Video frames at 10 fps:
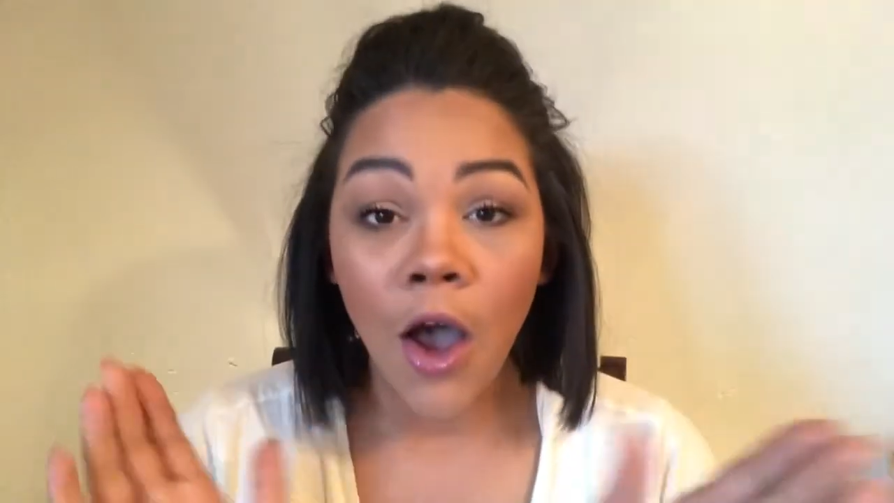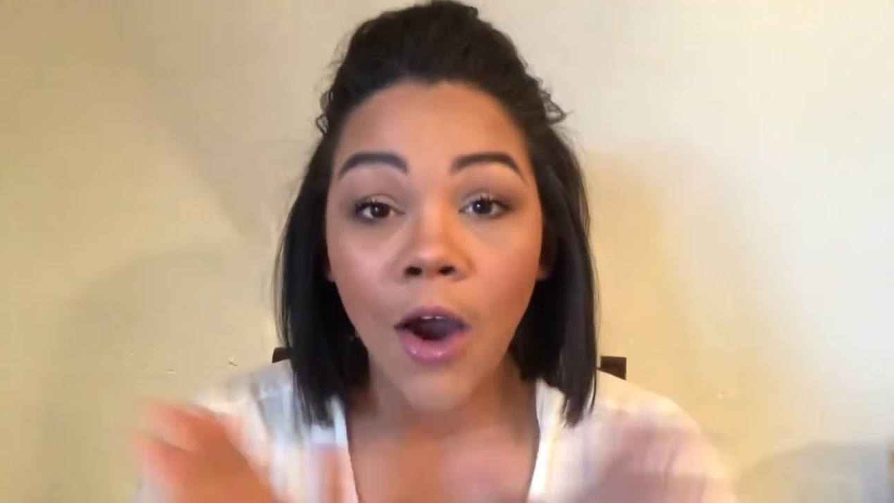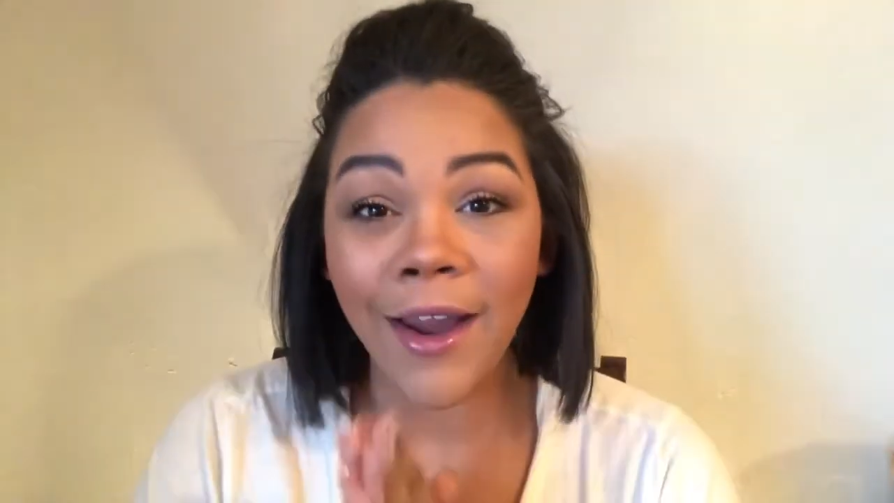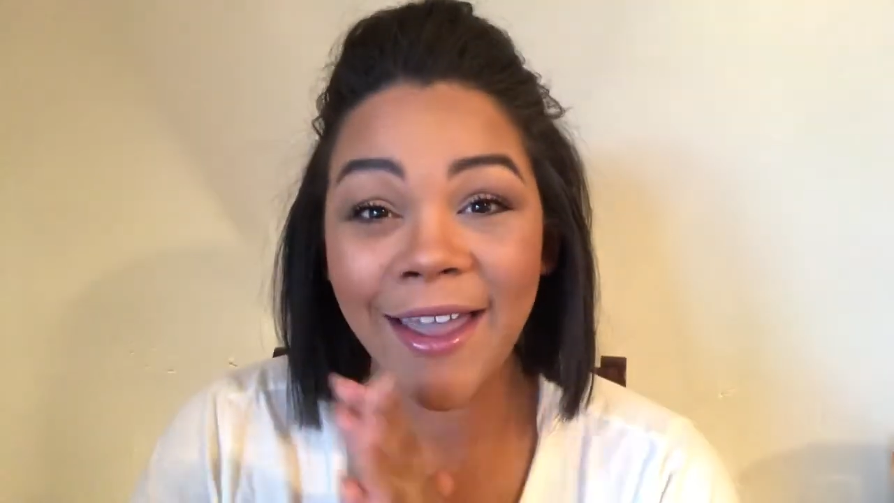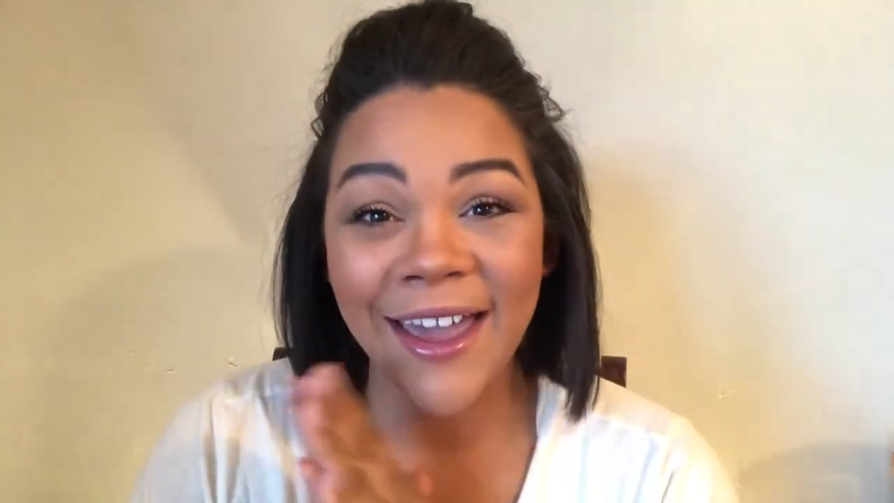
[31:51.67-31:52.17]

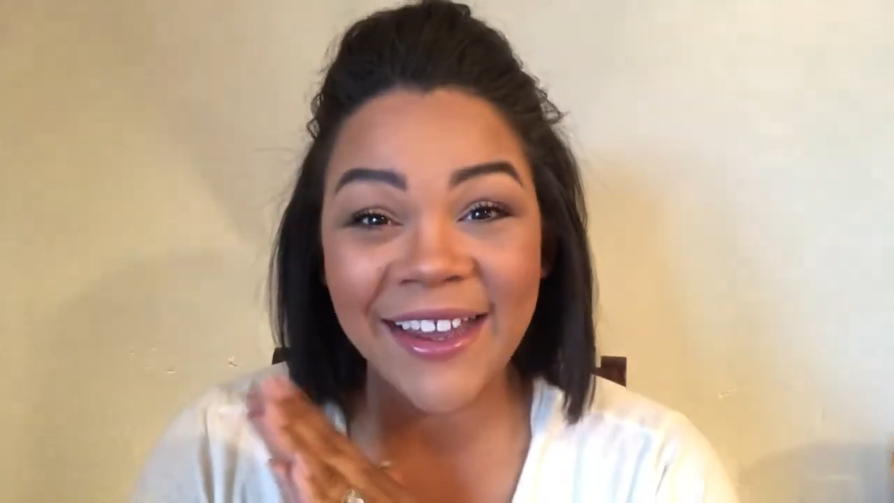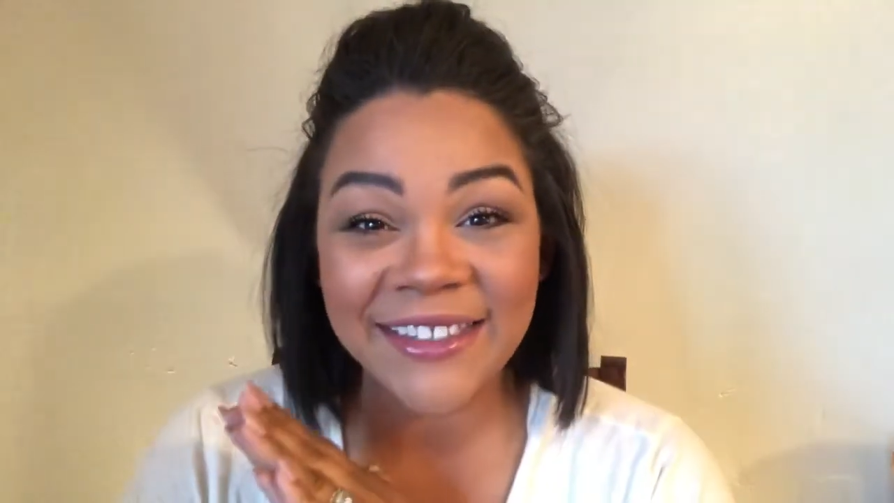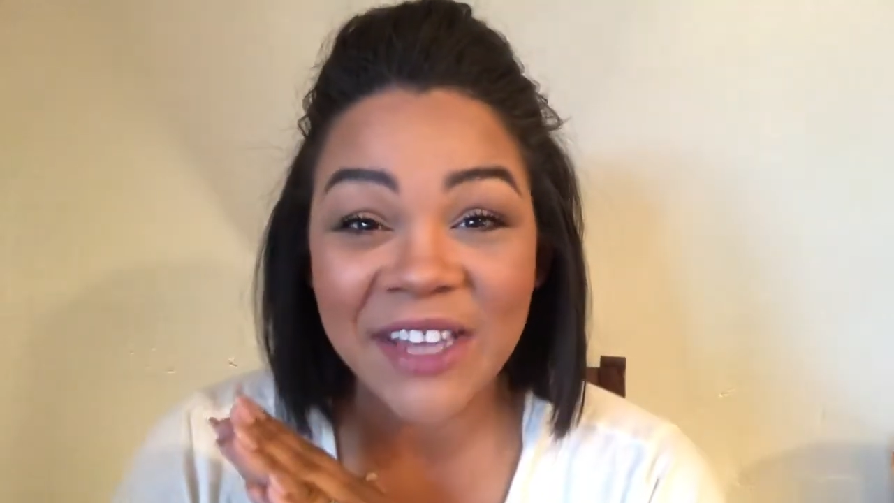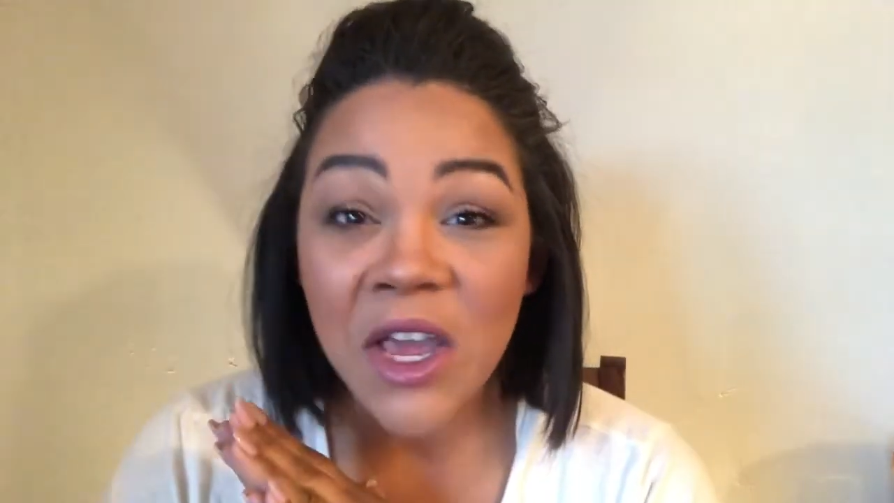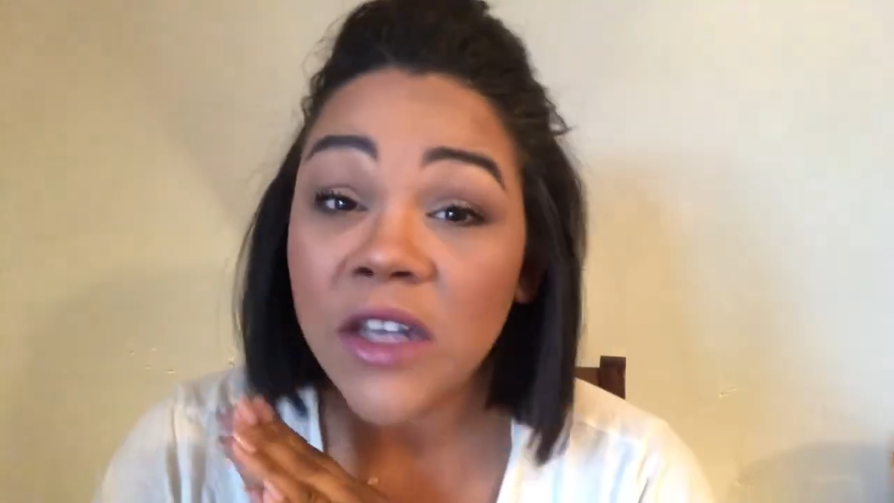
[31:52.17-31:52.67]
All right,
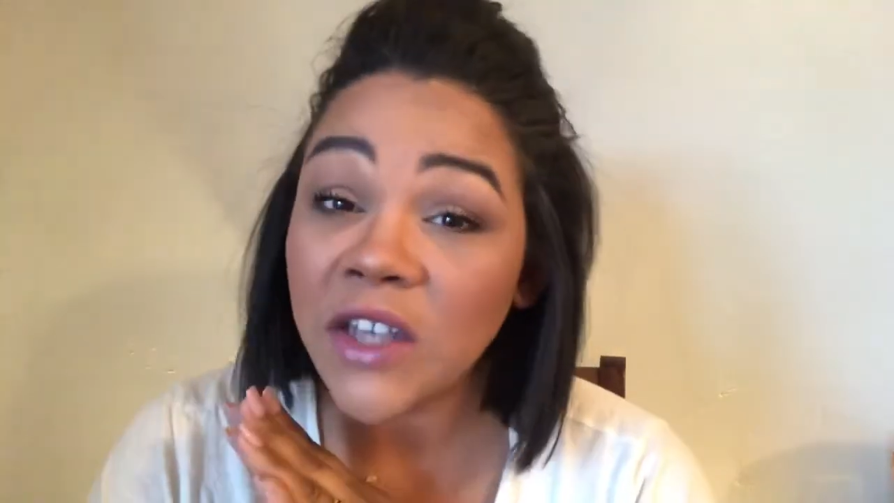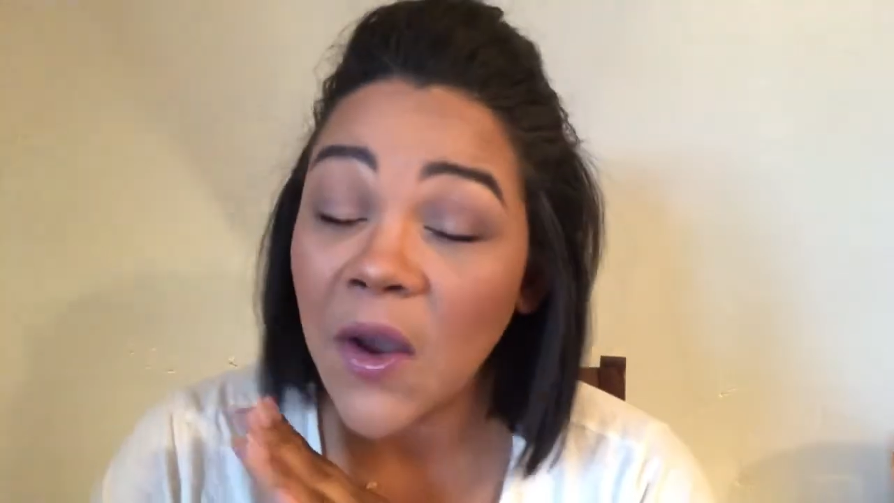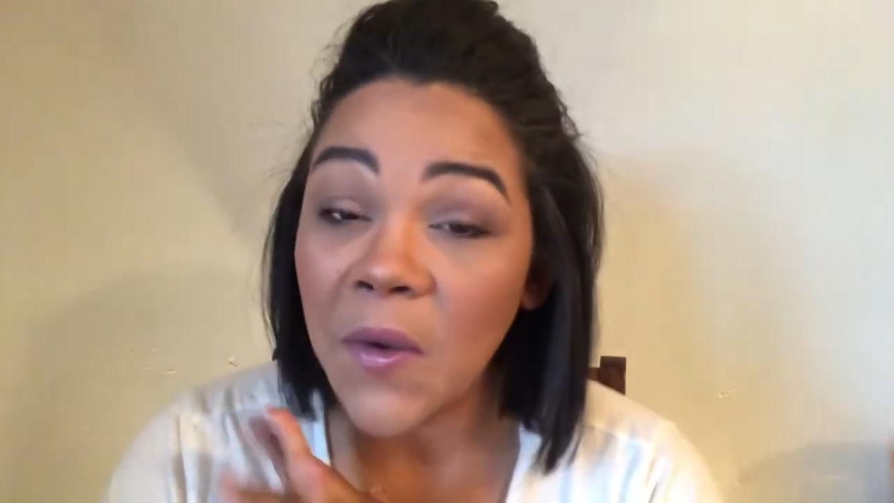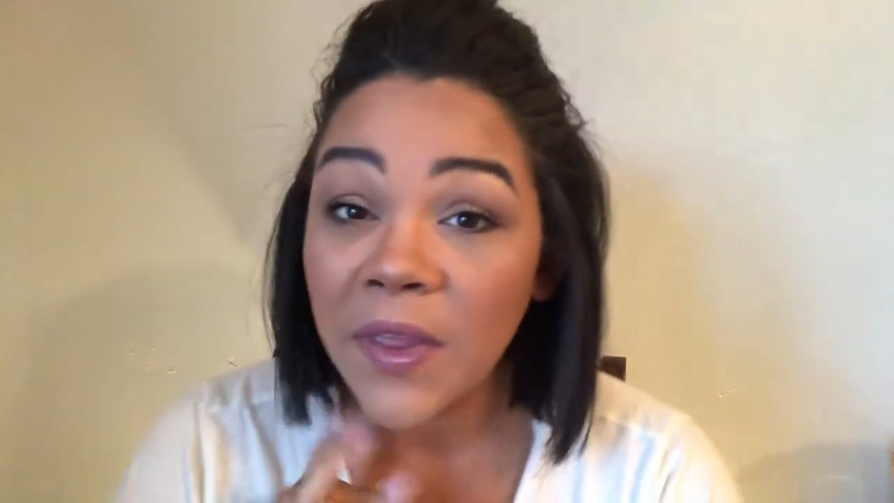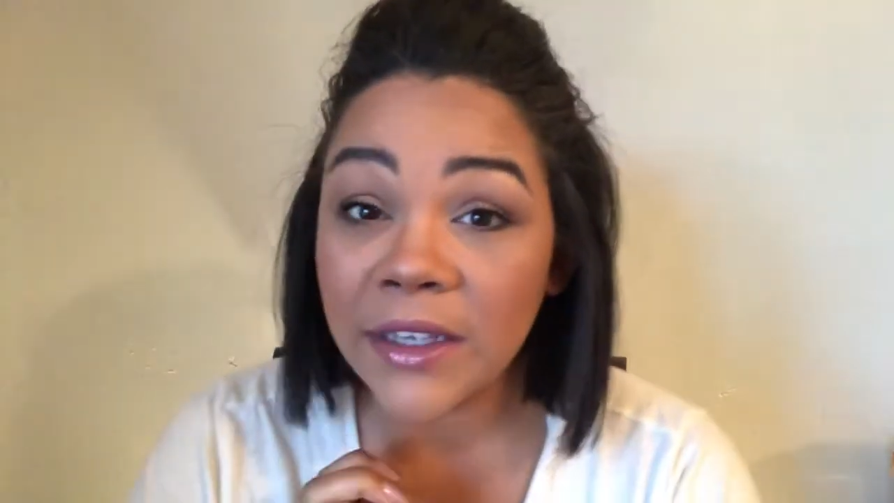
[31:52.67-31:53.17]
guys.
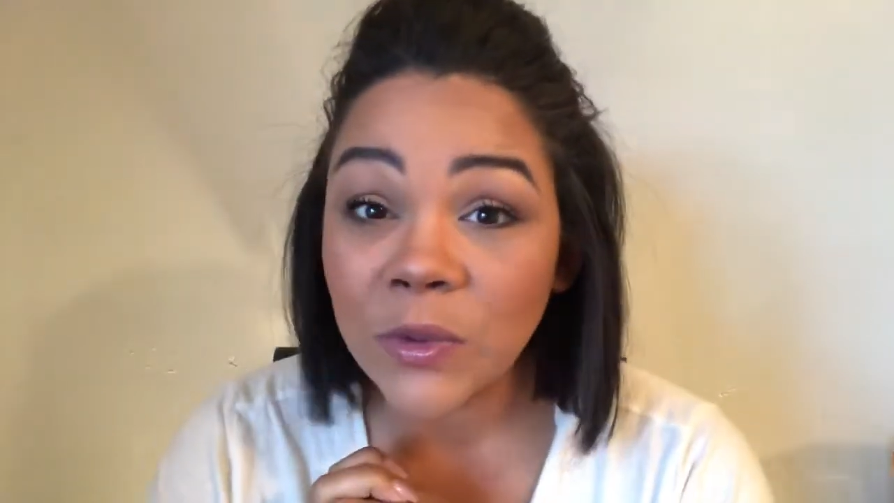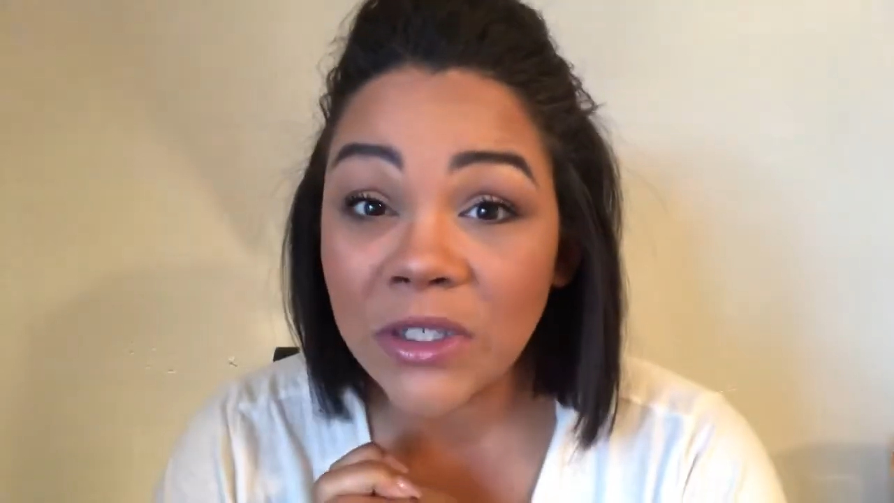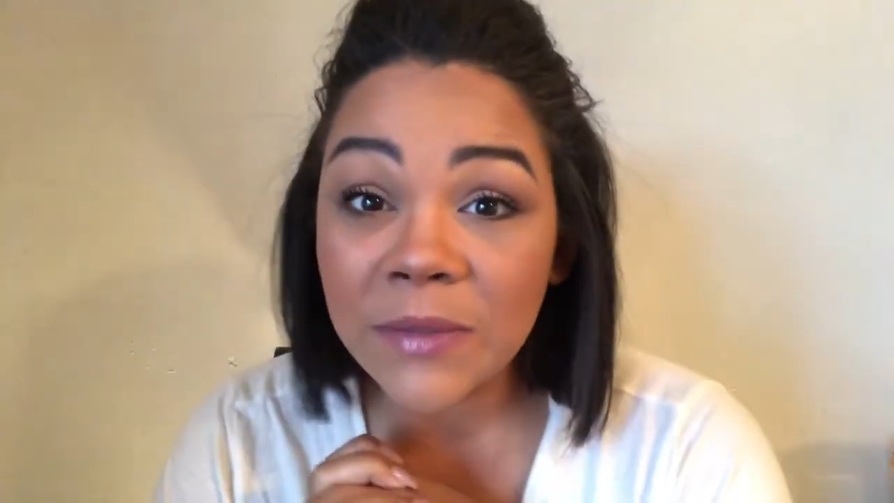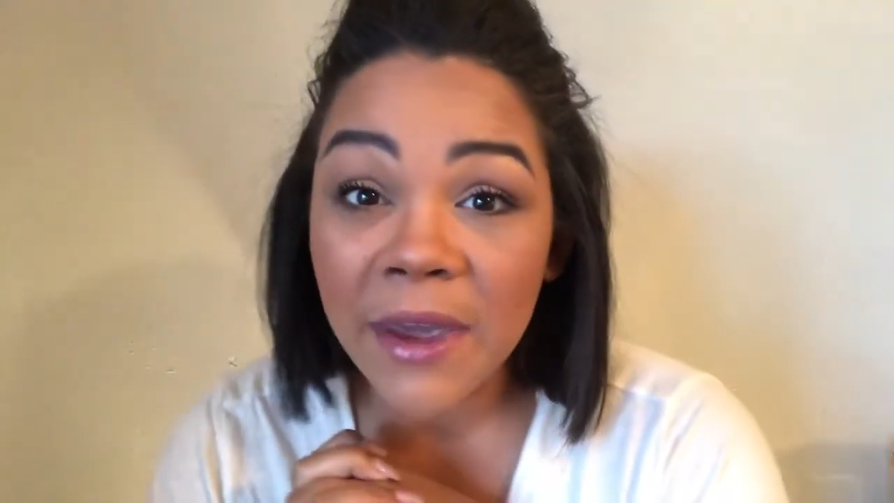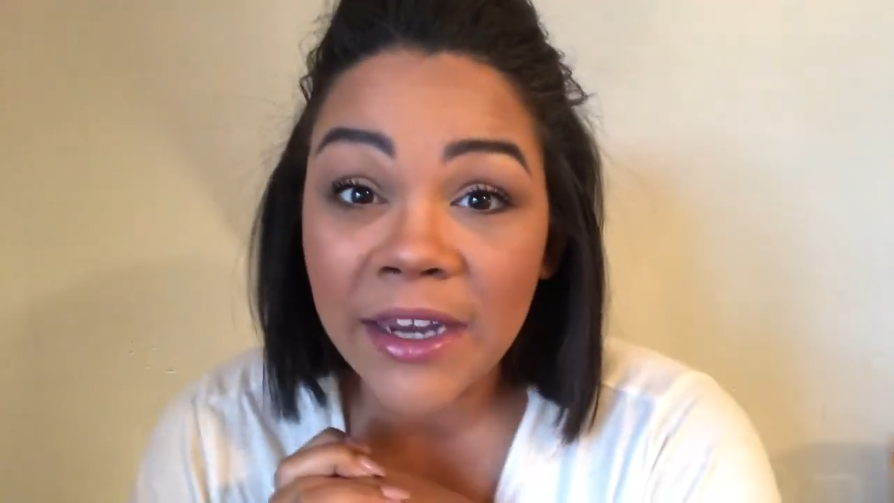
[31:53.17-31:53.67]
So this
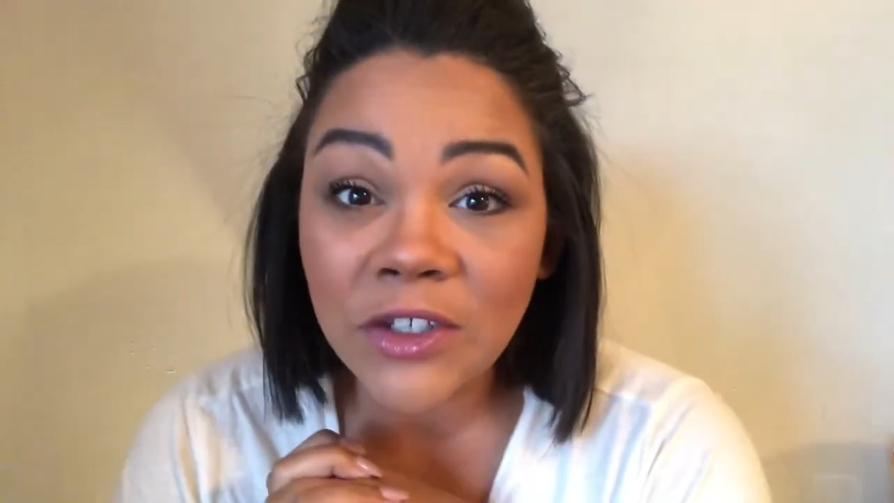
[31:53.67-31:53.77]
was my